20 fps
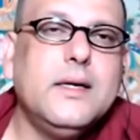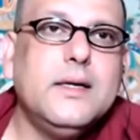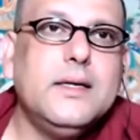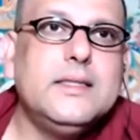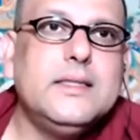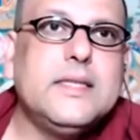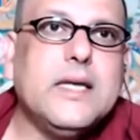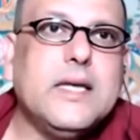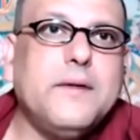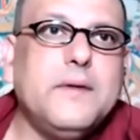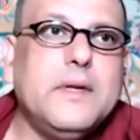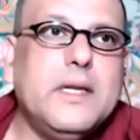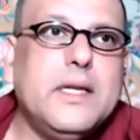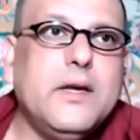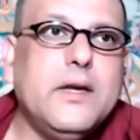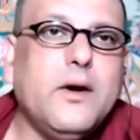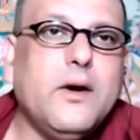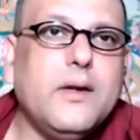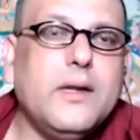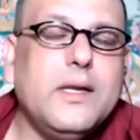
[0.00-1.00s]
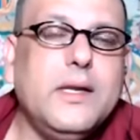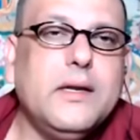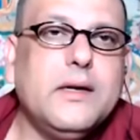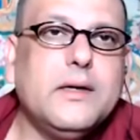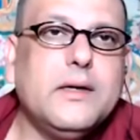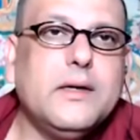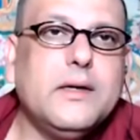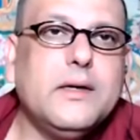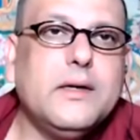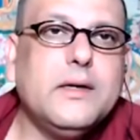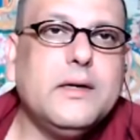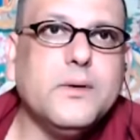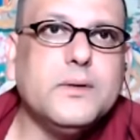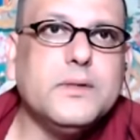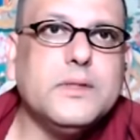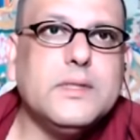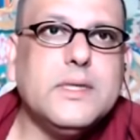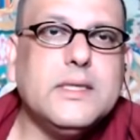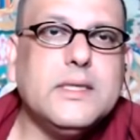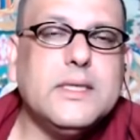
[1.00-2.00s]
70 odd years or so
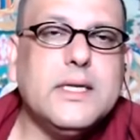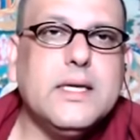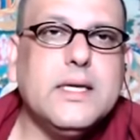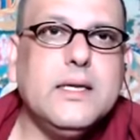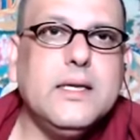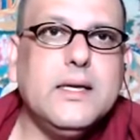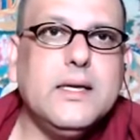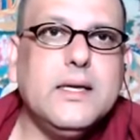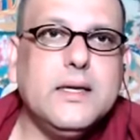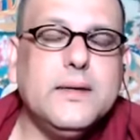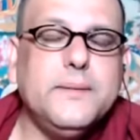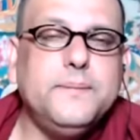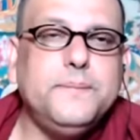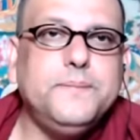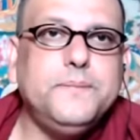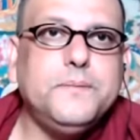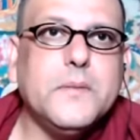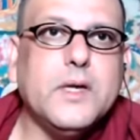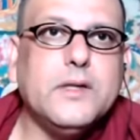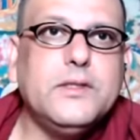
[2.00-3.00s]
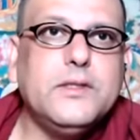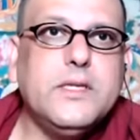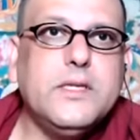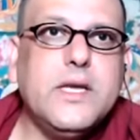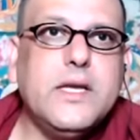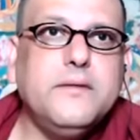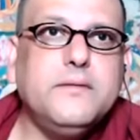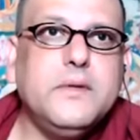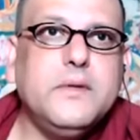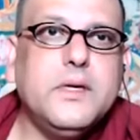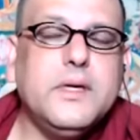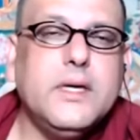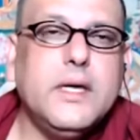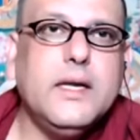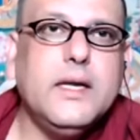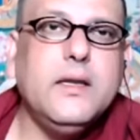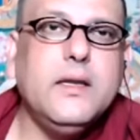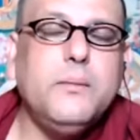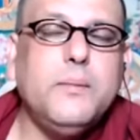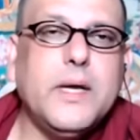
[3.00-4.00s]
since India achieved
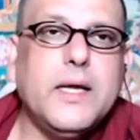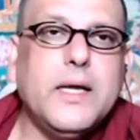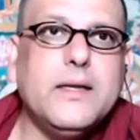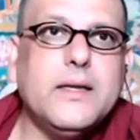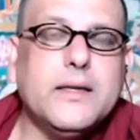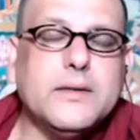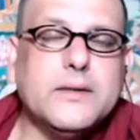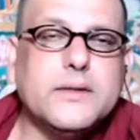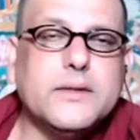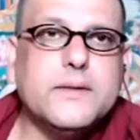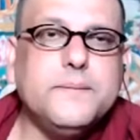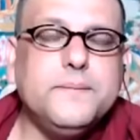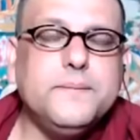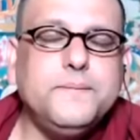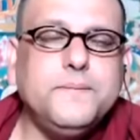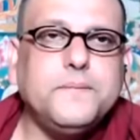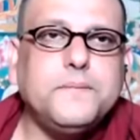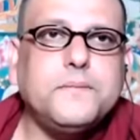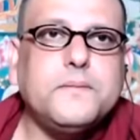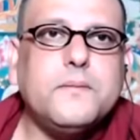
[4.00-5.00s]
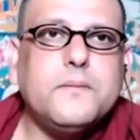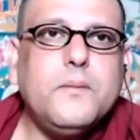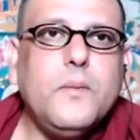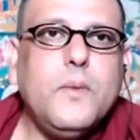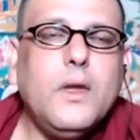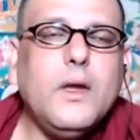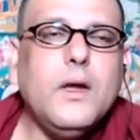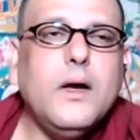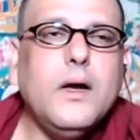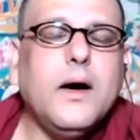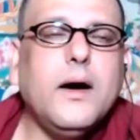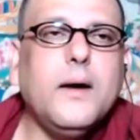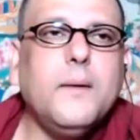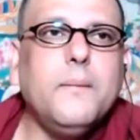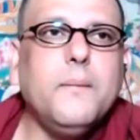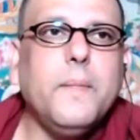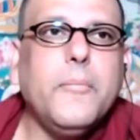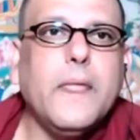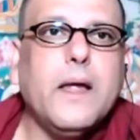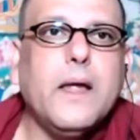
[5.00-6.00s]
independence,
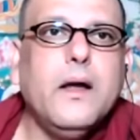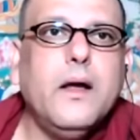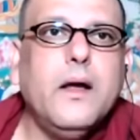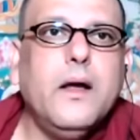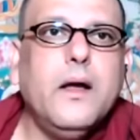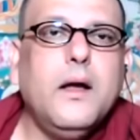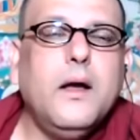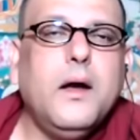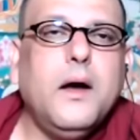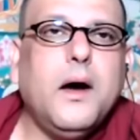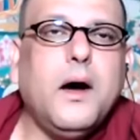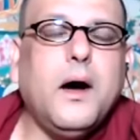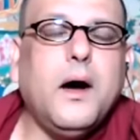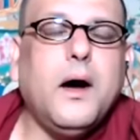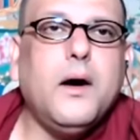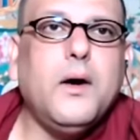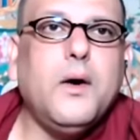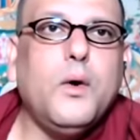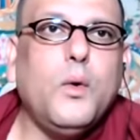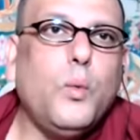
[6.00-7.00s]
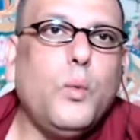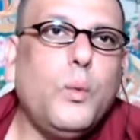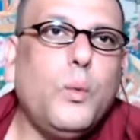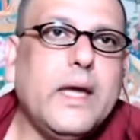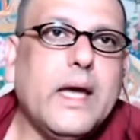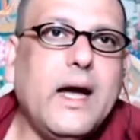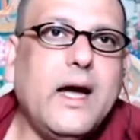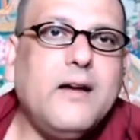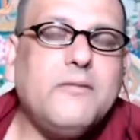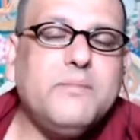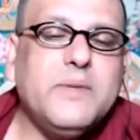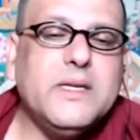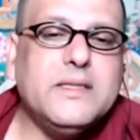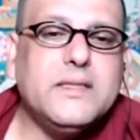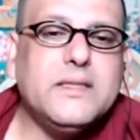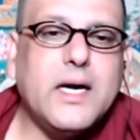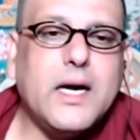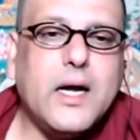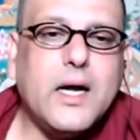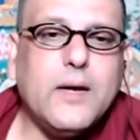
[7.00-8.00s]
We have been
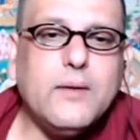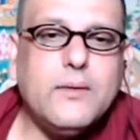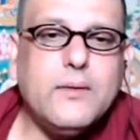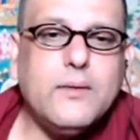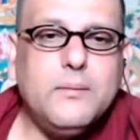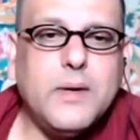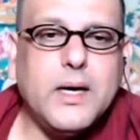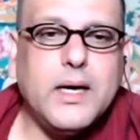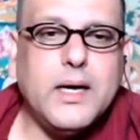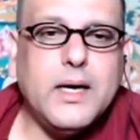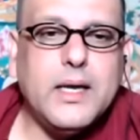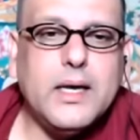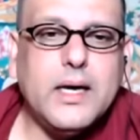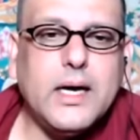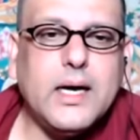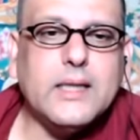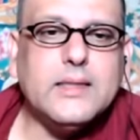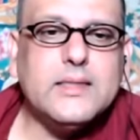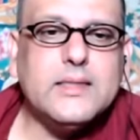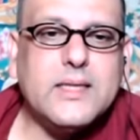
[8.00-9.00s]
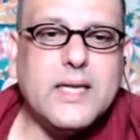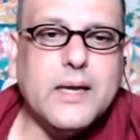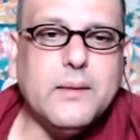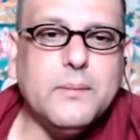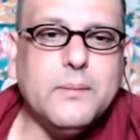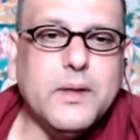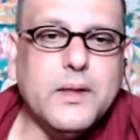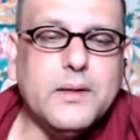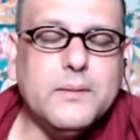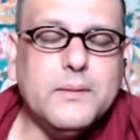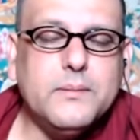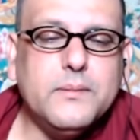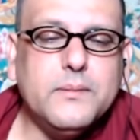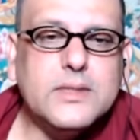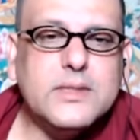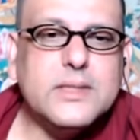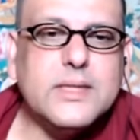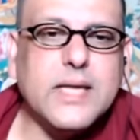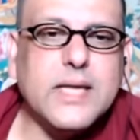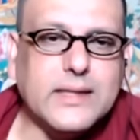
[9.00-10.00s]
surrounded by unstable
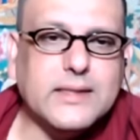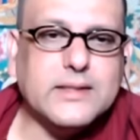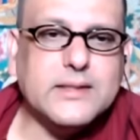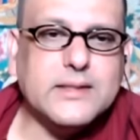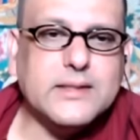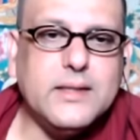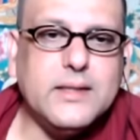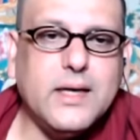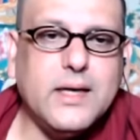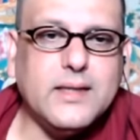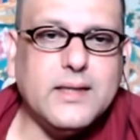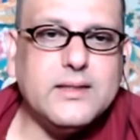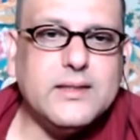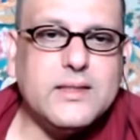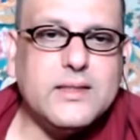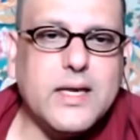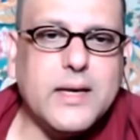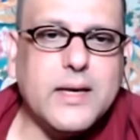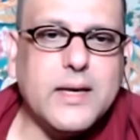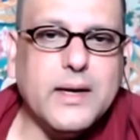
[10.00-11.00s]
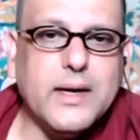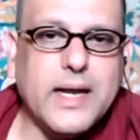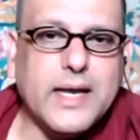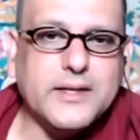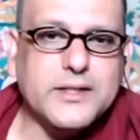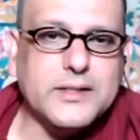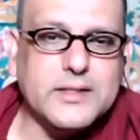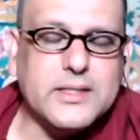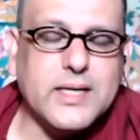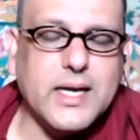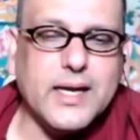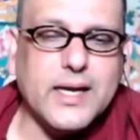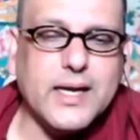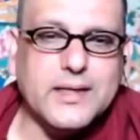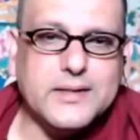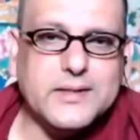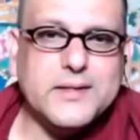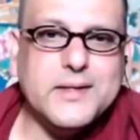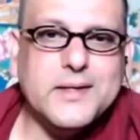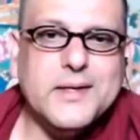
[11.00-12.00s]
states, unstable nation
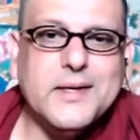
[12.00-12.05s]
states.